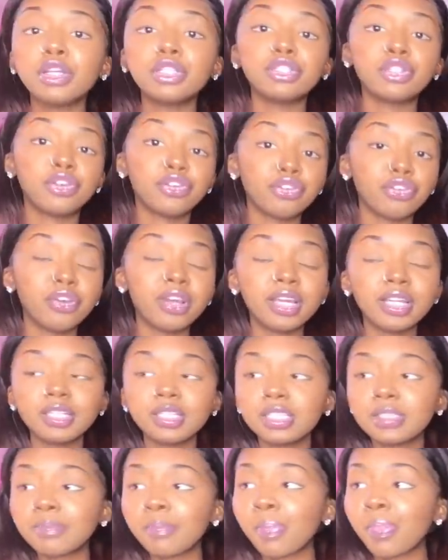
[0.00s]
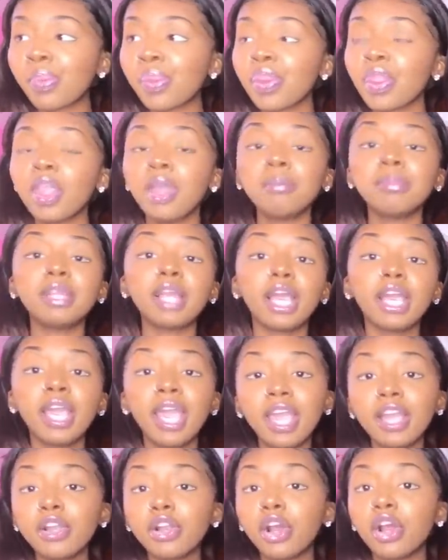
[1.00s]
your friends. Be like,
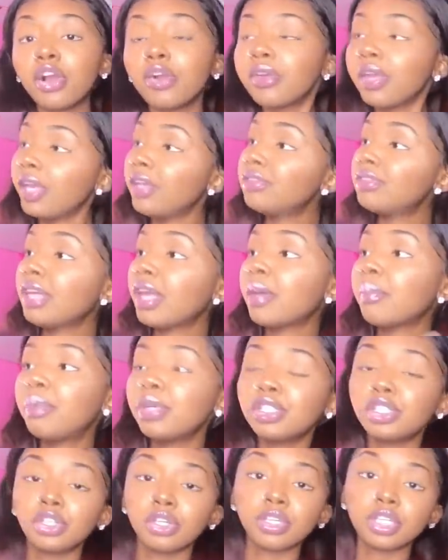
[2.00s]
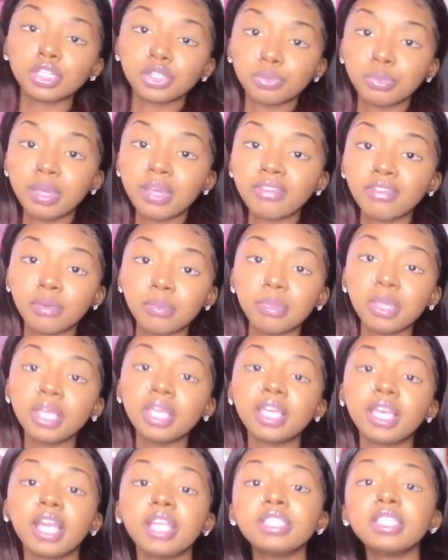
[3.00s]
hey girl, can you take a picture in this wig for
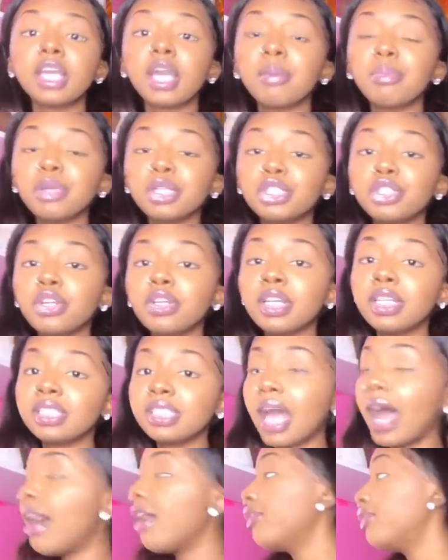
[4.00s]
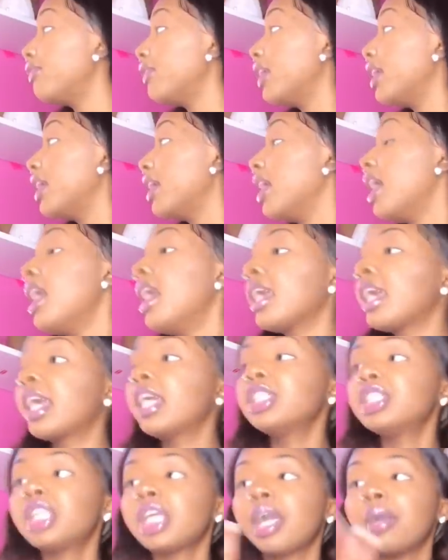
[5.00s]
me? Can you take a picture in this outfit?
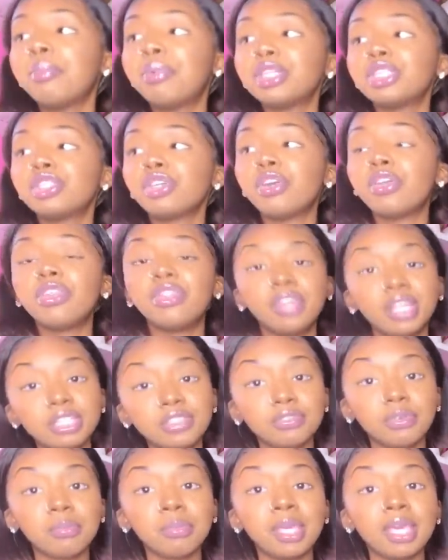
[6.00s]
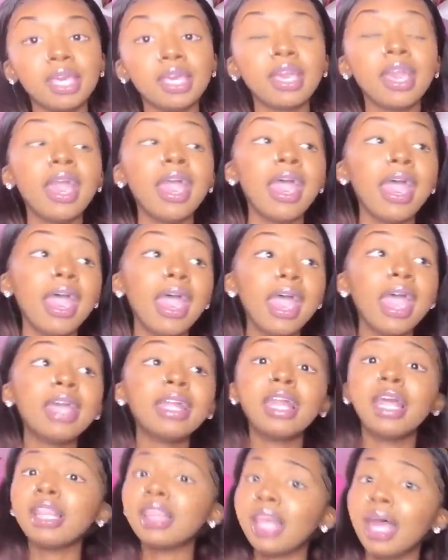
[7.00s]
Can you take a picture in this for me?
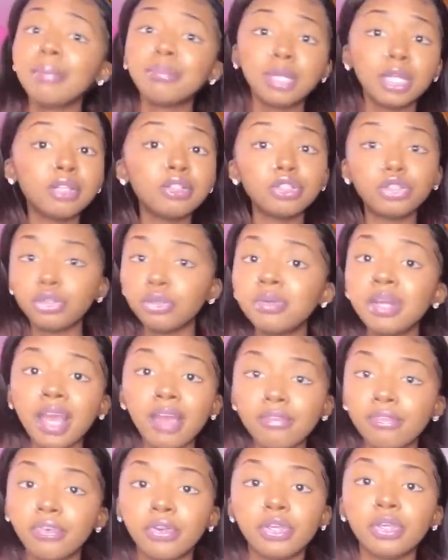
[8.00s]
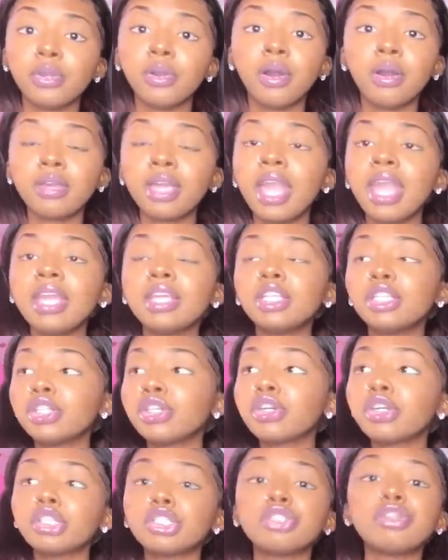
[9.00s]
And let them do that for you, okay? And
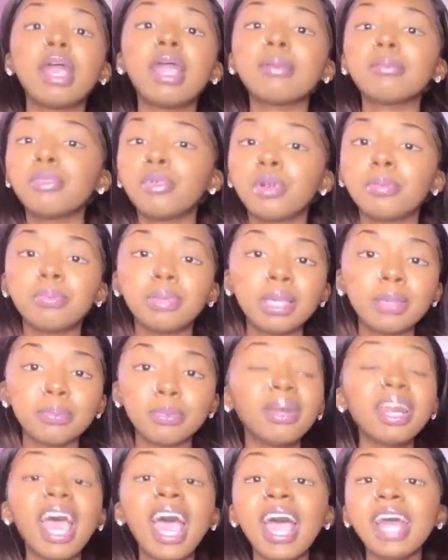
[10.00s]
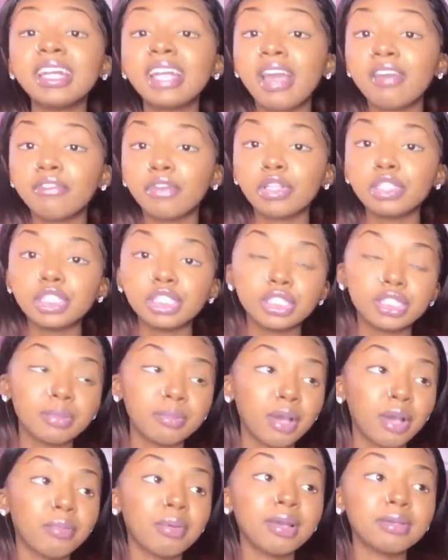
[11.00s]
you're gonna attract more people. I'm gonna add diversity to
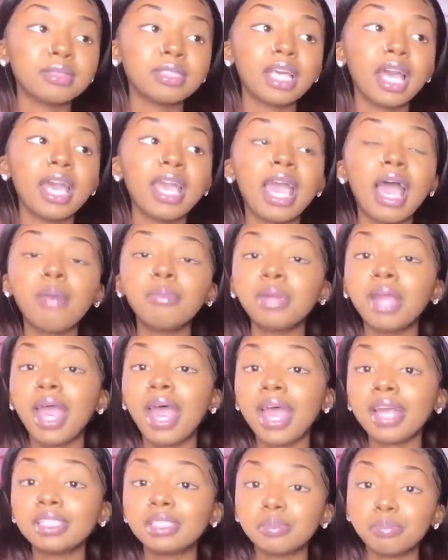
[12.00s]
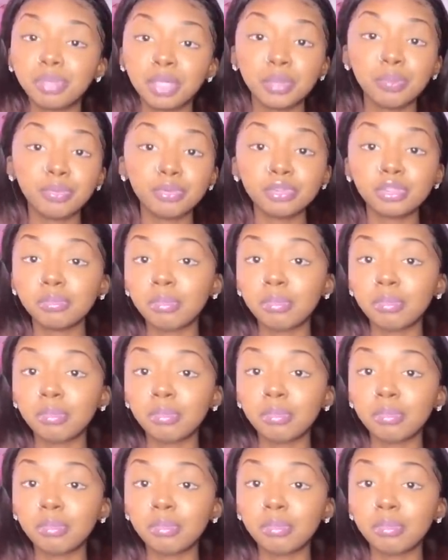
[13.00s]
my website. I'm gonna add some people